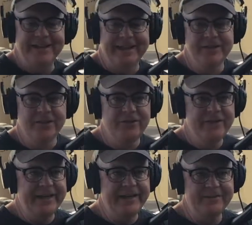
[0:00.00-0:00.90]
Another
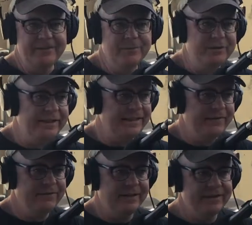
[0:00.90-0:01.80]
thing completely
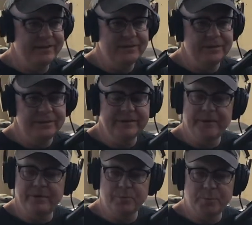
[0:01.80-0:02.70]
fell into it.
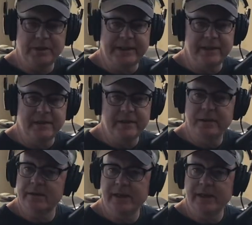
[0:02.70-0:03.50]
Didn't plan on it.